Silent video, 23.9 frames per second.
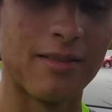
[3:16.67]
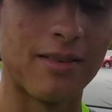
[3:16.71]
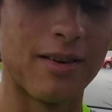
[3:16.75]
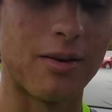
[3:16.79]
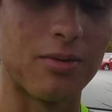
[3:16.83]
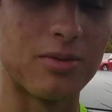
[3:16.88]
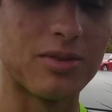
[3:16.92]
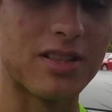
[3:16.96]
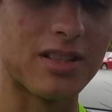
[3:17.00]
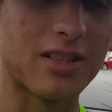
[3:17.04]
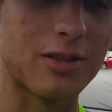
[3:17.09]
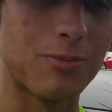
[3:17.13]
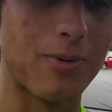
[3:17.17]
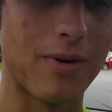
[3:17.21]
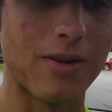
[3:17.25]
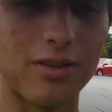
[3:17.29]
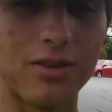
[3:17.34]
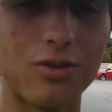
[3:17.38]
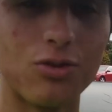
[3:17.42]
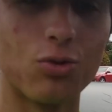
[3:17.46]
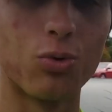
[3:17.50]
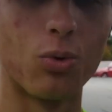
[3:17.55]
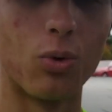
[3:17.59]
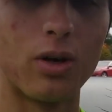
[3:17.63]
I was
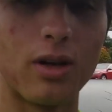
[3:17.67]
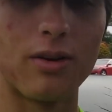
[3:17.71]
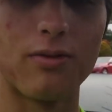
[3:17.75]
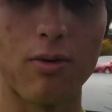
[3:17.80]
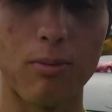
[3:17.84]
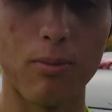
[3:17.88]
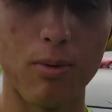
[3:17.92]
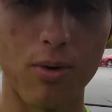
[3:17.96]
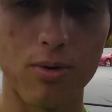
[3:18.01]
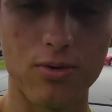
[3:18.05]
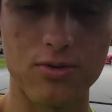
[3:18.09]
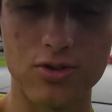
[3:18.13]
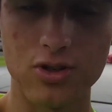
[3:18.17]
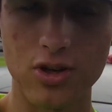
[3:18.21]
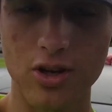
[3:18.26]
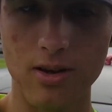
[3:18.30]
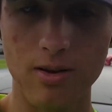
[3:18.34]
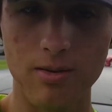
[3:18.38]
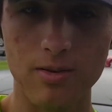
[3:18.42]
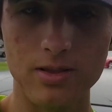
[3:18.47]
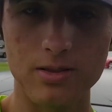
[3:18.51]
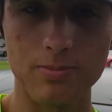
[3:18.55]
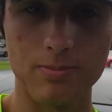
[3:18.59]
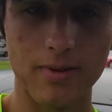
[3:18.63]
expecting 20 for both
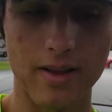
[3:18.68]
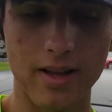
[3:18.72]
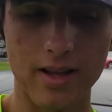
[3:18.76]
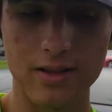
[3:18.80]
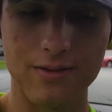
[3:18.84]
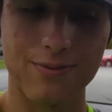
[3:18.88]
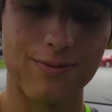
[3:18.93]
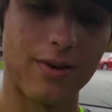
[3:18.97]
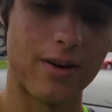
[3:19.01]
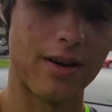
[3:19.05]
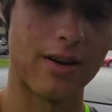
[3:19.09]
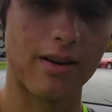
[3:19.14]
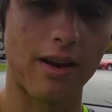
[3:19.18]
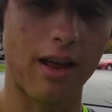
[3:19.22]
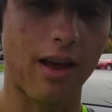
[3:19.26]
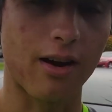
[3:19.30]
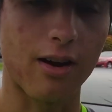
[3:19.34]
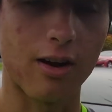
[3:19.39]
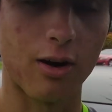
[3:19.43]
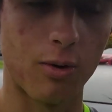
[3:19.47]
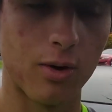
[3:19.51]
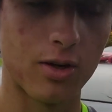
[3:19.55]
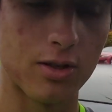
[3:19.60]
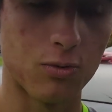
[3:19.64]
jobs, but that's fine. I
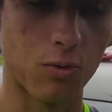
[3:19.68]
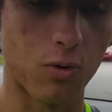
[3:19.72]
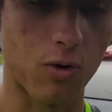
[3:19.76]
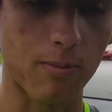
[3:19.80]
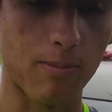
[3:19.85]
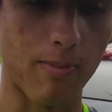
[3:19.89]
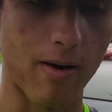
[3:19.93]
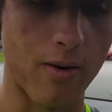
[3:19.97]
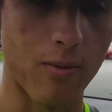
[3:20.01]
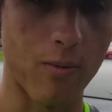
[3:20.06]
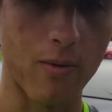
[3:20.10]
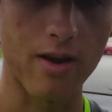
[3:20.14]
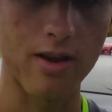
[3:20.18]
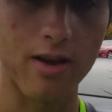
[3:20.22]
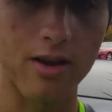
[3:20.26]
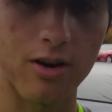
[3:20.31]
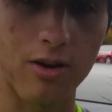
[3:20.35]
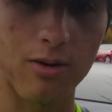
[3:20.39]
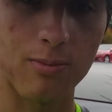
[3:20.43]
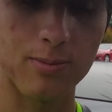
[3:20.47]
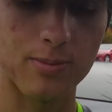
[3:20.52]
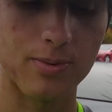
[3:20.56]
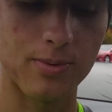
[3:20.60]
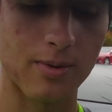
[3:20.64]
can always work my way
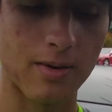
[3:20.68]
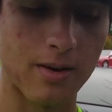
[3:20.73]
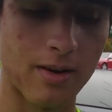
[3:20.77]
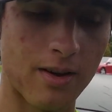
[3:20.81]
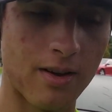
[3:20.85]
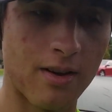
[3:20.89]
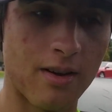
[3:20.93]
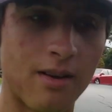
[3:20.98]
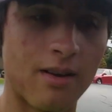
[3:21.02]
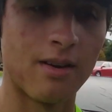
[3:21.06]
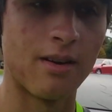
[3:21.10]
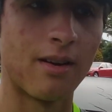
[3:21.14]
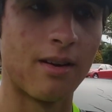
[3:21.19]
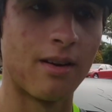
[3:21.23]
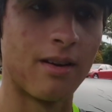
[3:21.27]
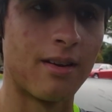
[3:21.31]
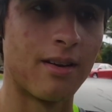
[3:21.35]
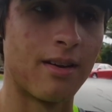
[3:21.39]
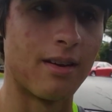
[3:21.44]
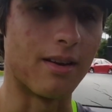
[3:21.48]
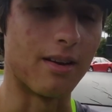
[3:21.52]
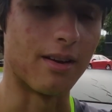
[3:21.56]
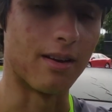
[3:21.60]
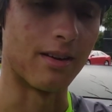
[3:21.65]
up.
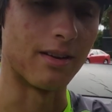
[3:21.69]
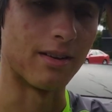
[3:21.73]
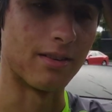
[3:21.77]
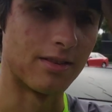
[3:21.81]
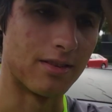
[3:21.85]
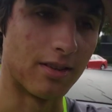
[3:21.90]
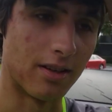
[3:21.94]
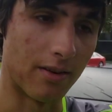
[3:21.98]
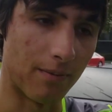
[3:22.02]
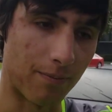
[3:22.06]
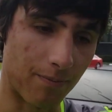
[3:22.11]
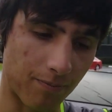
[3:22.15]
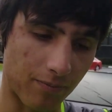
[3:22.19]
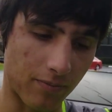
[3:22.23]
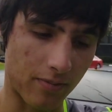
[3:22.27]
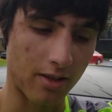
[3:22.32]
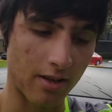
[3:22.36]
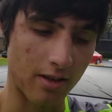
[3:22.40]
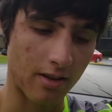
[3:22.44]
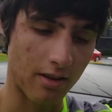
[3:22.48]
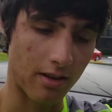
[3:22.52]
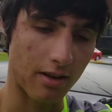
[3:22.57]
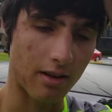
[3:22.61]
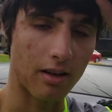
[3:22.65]
And an
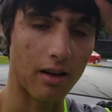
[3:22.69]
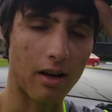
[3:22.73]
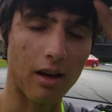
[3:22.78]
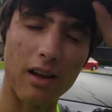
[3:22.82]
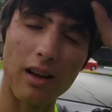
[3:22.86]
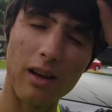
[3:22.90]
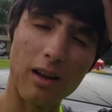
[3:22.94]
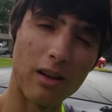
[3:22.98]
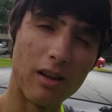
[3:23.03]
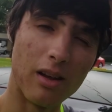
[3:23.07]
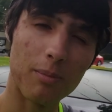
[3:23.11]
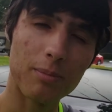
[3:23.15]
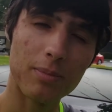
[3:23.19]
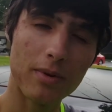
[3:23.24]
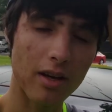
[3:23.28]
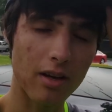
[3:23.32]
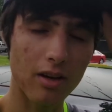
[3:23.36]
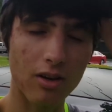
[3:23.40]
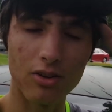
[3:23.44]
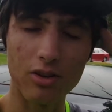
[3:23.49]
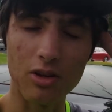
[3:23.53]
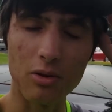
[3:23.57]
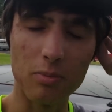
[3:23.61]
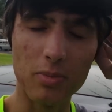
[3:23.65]
update
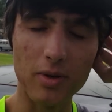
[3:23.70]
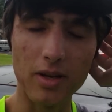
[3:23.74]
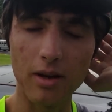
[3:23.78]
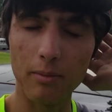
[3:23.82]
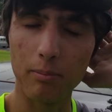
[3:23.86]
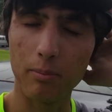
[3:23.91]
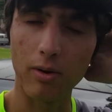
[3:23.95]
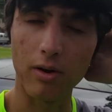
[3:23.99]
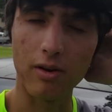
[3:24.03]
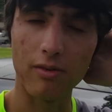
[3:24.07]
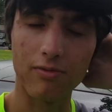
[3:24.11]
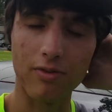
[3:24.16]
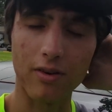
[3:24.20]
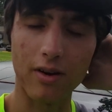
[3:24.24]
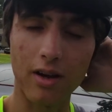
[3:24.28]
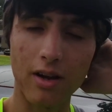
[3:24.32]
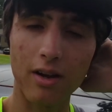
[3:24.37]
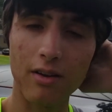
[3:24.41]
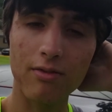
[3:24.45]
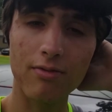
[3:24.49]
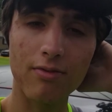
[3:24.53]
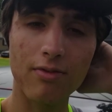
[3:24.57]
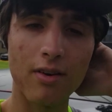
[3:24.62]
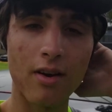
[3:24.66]
on the
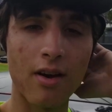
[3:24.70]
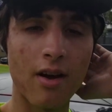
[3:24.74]
B8.5.